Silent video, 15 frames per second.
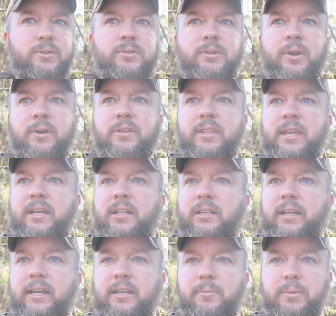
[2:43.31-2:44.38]
So they
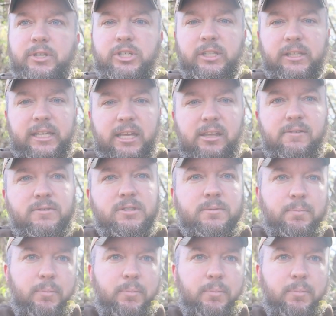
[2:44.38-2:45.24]
collect a bunch of leaves,